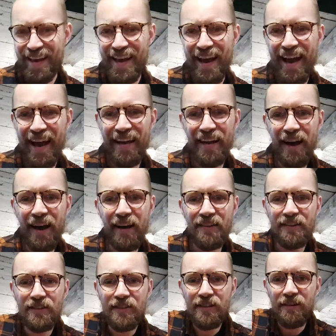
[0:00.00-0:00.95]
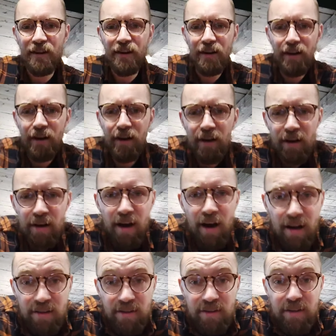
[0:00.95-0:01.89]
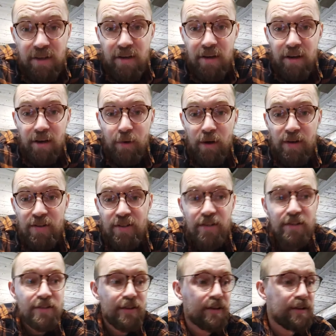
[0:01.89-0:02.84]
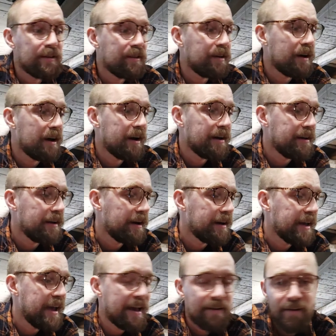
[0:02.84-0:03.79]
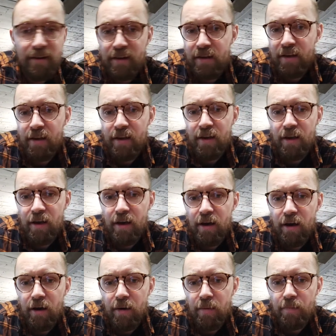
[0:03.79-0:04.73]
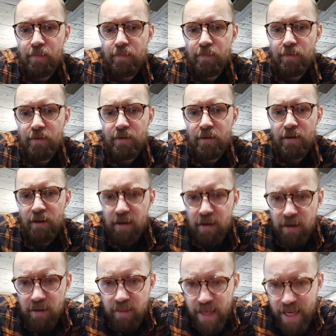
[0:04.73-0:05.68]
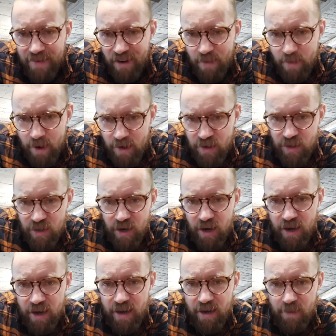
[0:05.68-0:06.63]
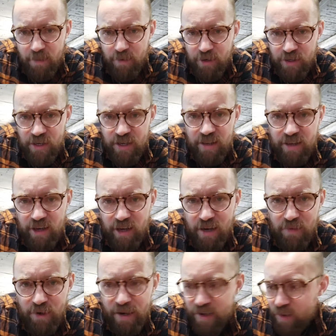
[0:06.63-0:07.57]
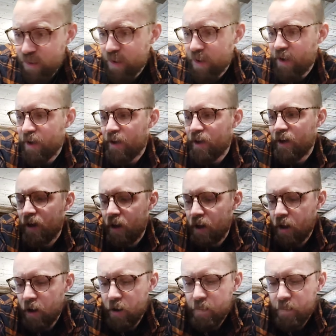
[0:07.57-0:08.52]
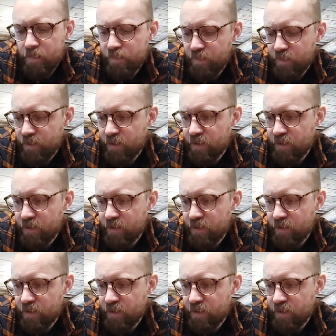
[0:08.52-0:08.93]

and answer questions that I get. Thank you very much. I appreciate that you love what I do. So I'm